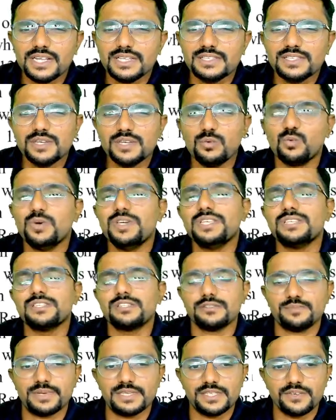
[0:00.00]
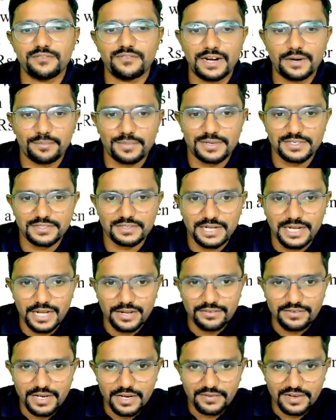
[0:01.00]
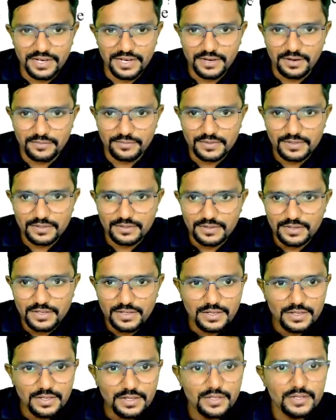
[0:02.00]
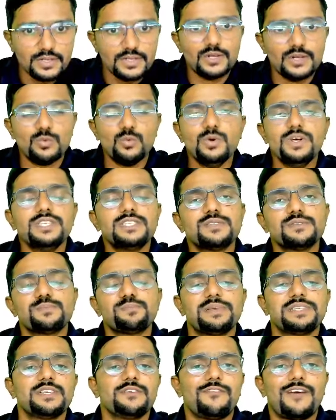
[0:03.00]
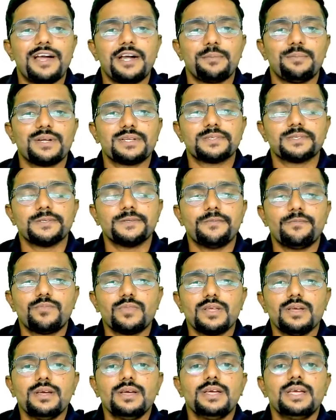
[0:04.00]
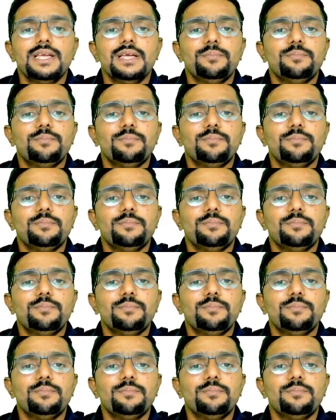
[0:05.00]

us see who is specified person. I have given here. Who is specified person? A